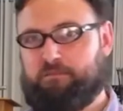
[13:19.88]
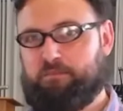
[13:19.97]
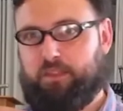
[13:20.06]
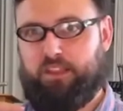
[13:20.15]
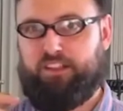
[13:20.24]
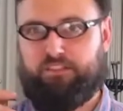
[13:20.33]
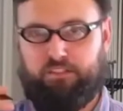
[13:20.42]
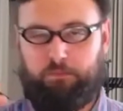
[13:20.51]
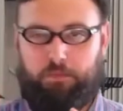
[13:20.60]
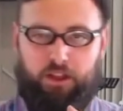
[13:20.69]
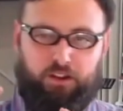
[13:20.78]
he's
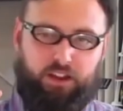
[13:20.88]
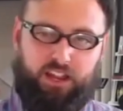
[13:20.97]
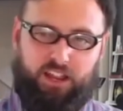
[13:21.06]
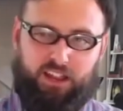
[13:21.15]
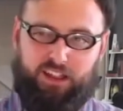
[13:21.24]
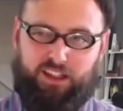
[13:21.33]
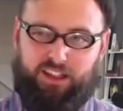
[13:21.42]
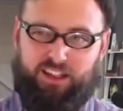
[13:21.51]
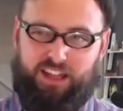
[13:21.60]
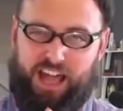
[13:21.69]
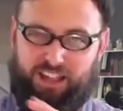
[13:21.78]
comparing
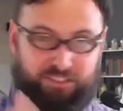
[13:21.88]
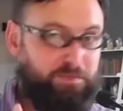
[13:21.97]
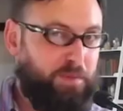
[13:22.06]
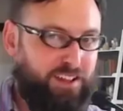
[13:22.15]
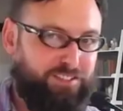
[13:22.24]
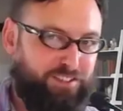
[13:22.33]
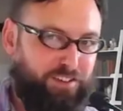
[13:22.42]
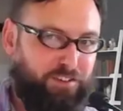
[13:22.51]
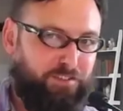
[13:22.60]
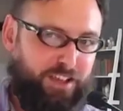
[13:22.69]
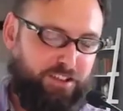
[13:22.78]
aspects
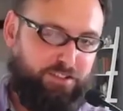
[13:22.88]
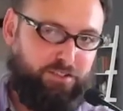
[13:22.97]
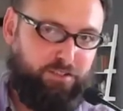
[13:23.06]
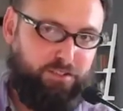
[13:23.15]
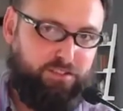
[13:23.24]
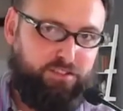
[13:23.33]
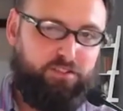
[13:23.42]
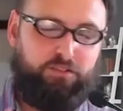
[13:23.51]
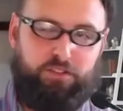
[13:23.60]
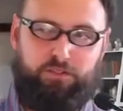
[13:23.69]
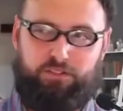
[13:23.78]
of angels to
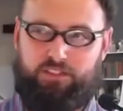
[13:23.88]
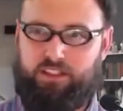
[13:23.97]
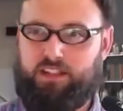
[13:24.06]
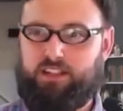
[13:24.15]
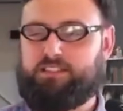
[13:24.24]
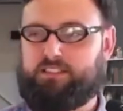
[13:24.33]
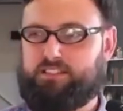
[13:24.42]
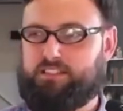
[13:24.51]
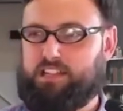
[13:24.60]
those things.